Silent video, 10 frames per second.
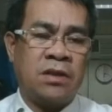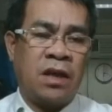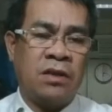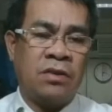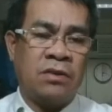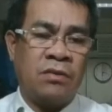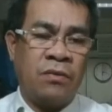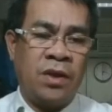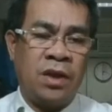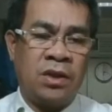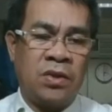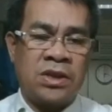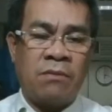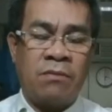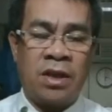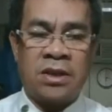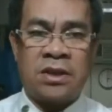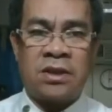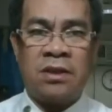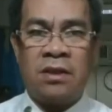take note, we need to
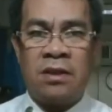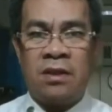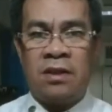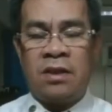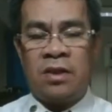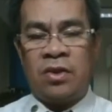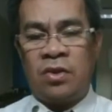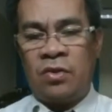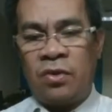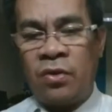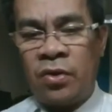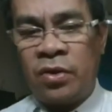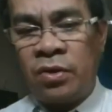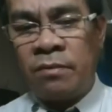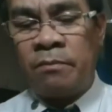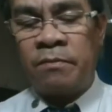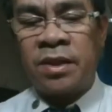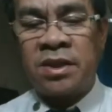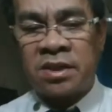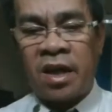establish your own
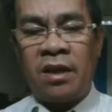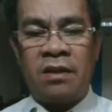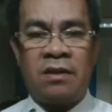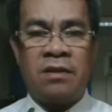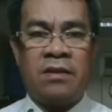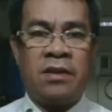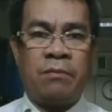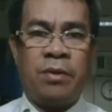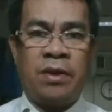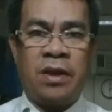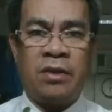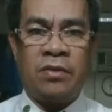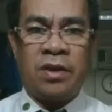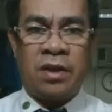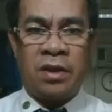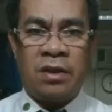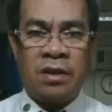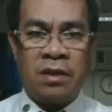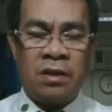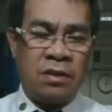scale depending on the
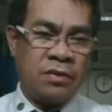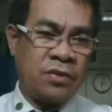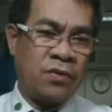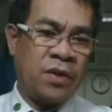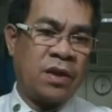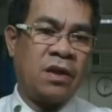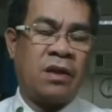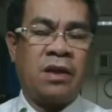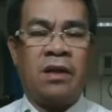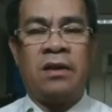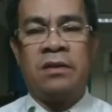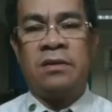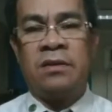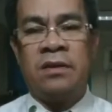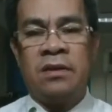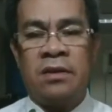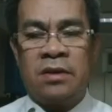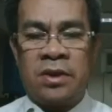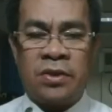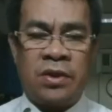drawing area.
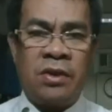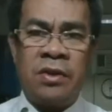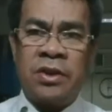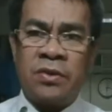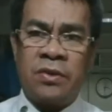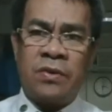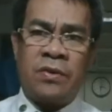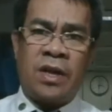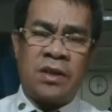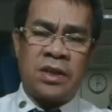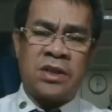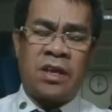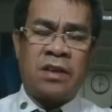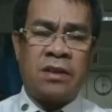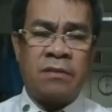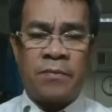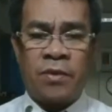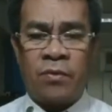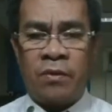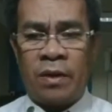So in order to understand,
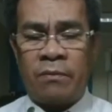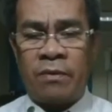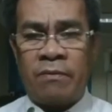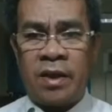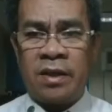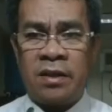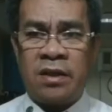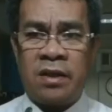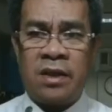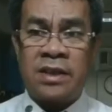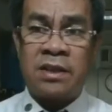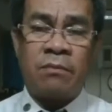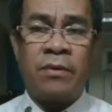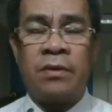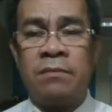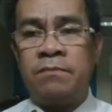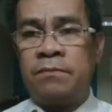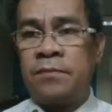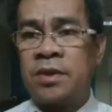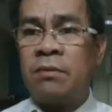we will provide the example.
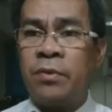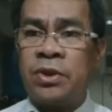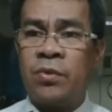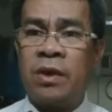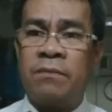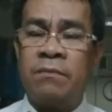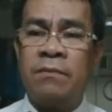Suppose we have